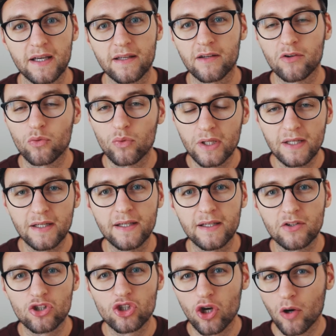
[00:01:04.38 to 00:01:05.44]
in a really
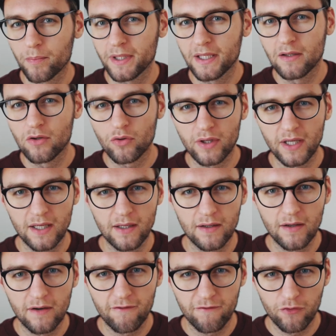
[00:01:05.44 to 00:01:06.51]
choppy
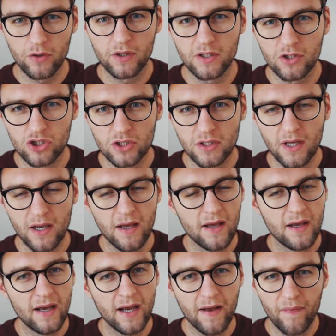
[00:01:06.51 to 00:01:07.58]
looking footage.
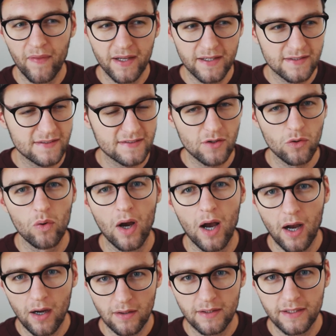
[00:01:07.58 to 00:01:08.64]
And that is so
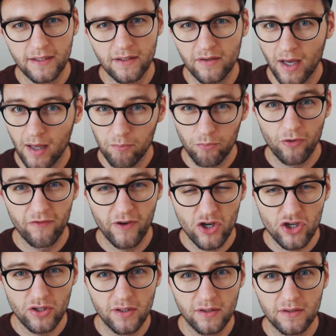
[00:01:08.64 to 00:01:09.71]
ugly and
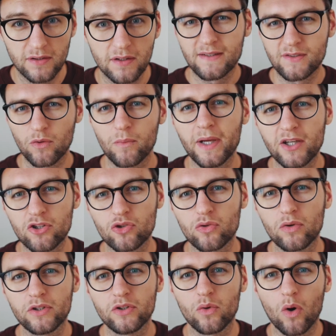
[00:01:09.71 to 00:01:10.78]
unprofessional. So make
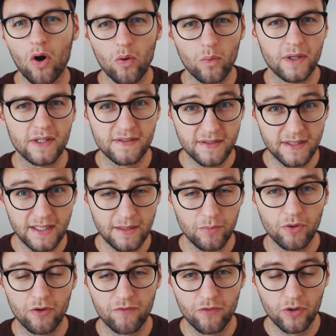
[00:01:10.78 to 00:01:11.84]
sure you always keep
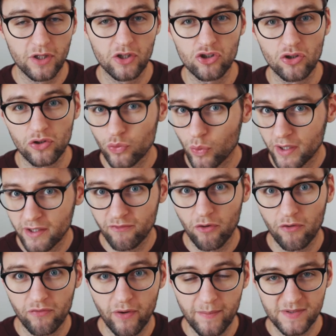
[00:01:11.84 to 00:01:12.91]
your footage on 24
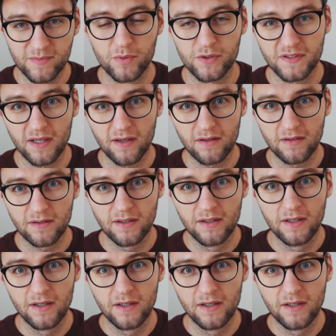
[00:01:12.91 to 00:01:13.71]
frames per second.